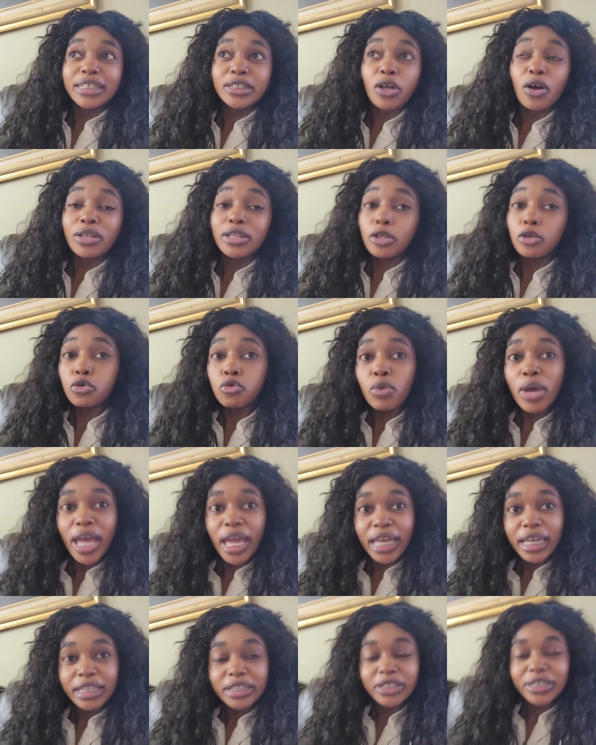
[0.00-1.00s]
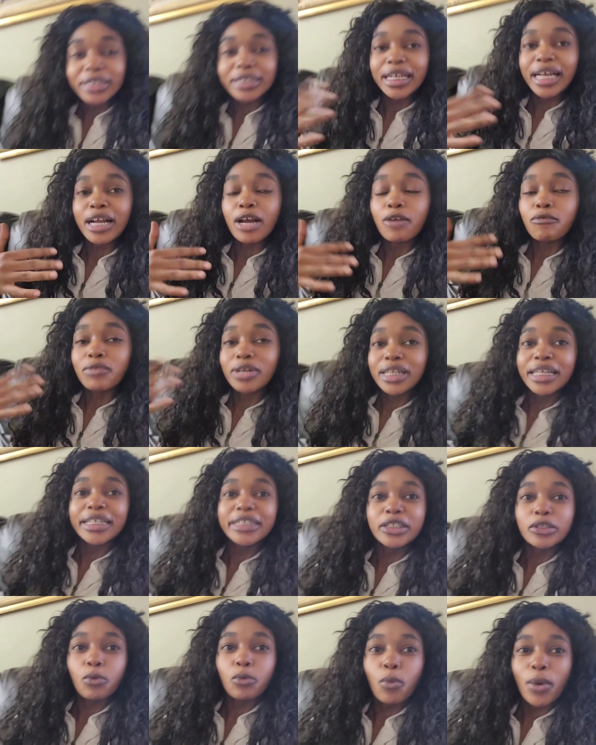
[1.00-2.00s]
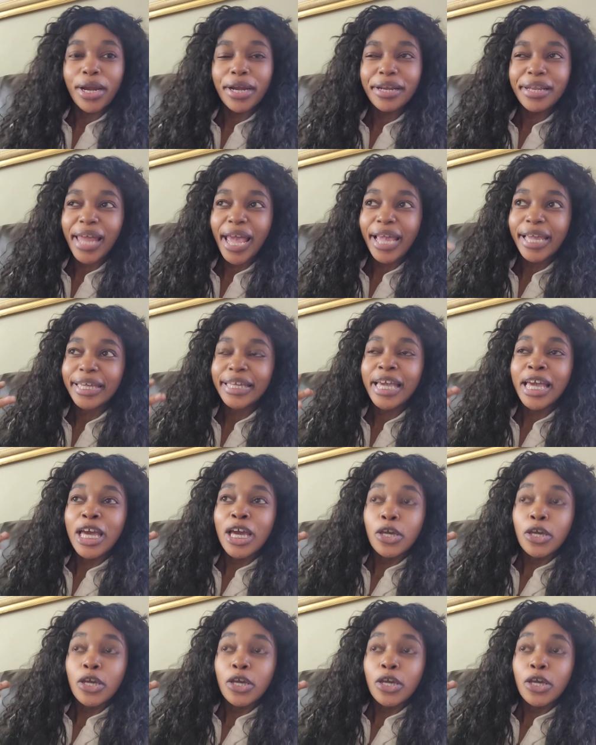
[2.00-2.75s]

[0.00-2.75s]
it's called the new age. It's like a religion where like